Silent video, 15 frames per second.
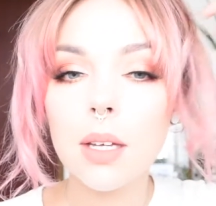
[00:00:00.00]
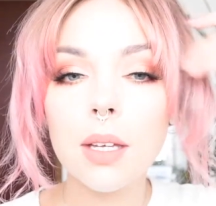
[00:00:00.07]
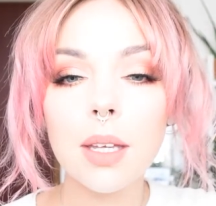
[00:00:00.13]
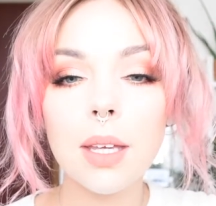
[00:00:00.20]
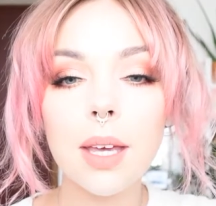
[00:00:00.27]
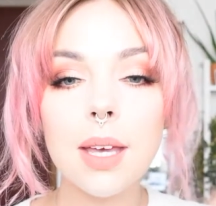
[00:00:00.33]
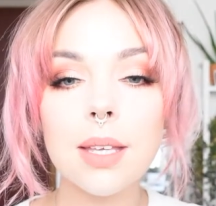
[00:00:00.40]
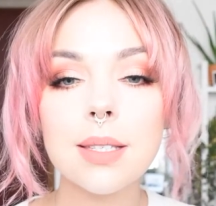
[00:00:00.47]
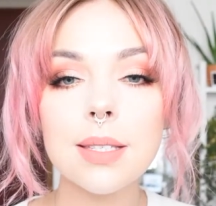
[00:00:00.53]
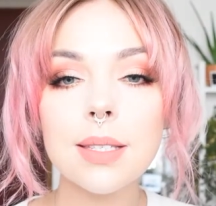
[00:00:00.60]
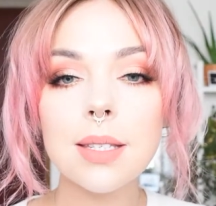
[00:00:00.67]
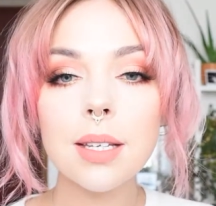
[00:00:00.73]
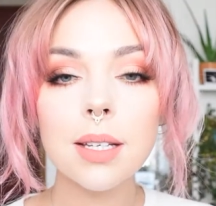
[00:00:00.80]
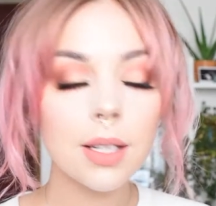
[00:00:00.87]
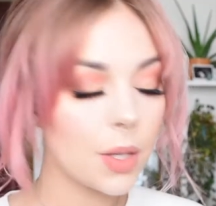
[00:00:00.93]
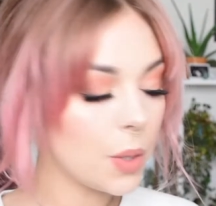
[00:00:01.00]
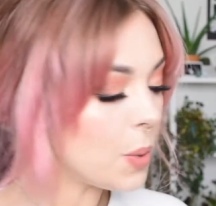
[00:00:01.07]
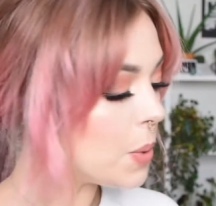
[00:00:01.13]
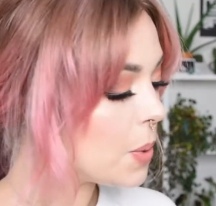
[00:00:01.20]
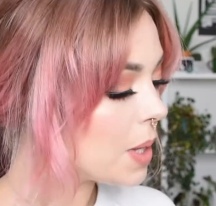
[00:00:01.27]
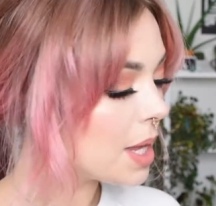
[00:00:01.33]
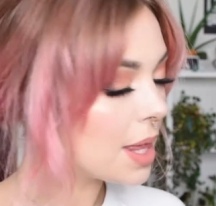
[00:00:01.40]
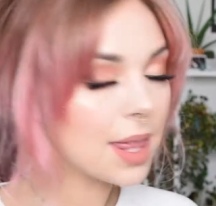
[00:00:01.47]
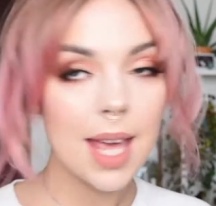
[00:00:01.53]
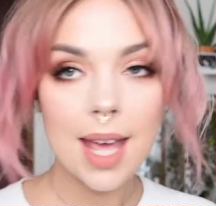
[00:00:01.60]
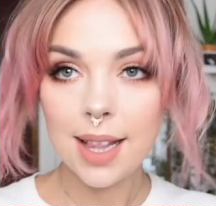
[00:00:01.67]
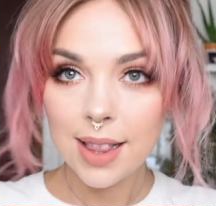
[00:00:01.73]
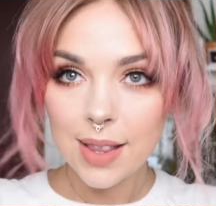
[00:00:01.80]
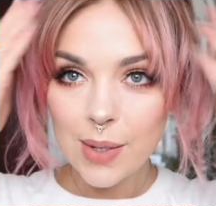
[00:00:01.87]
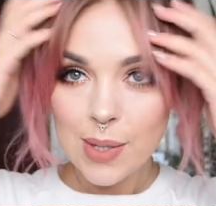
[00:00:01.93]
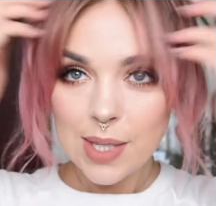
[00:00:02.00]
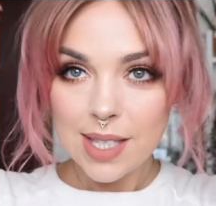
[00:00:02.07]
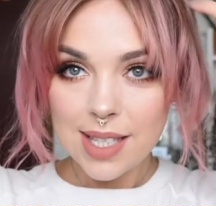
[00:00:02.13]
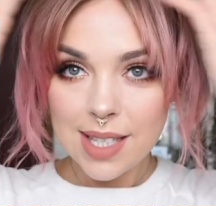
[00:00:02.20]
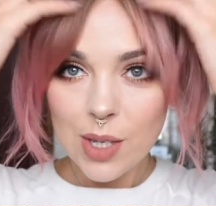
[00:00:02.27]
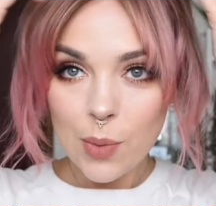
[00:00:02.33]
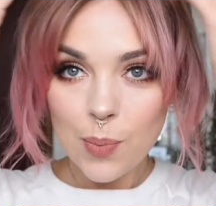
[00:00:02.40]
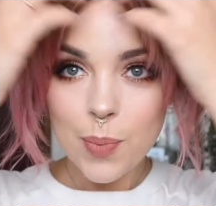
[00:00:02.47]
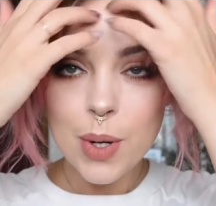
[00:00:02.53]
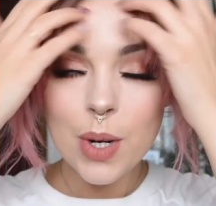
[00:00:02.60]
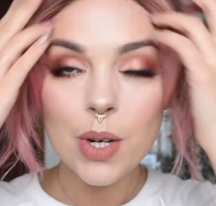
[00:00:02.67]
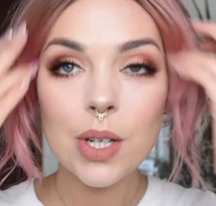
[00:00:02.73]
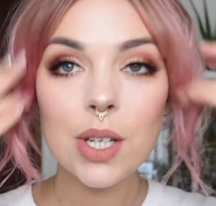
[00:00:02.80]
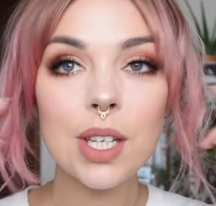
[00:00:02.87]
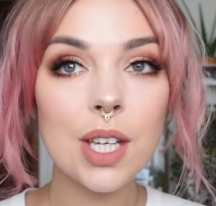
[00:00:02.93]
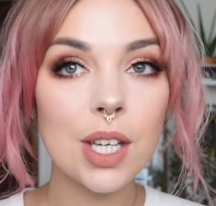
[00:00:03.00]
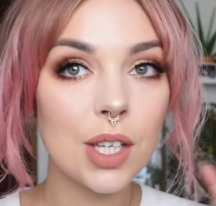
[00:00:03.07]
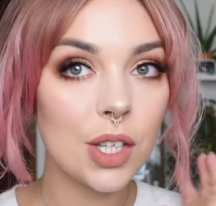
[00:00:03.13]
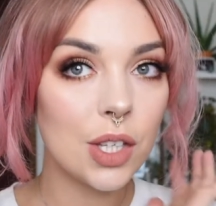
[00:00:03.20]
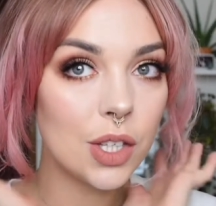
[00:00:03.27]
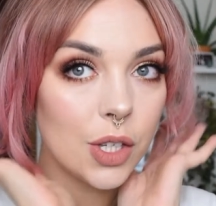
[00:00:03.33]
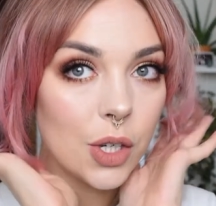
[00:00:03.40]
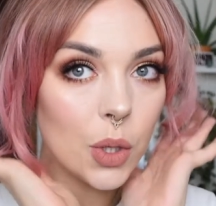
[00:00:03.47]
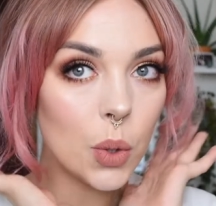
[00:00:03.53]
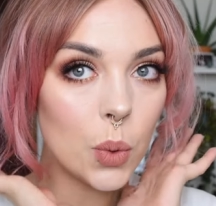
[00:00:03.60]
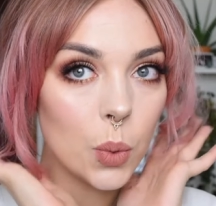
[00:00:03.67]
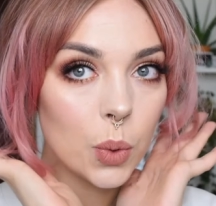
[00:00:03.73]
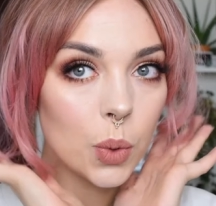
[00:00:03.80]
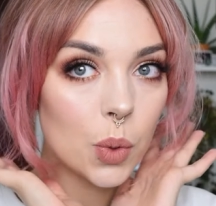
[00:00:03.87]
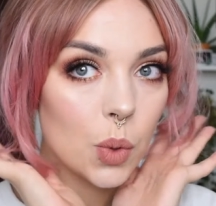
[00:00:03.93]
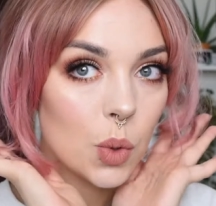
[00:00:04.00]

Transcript: Yes. Ooh, that looks super cute.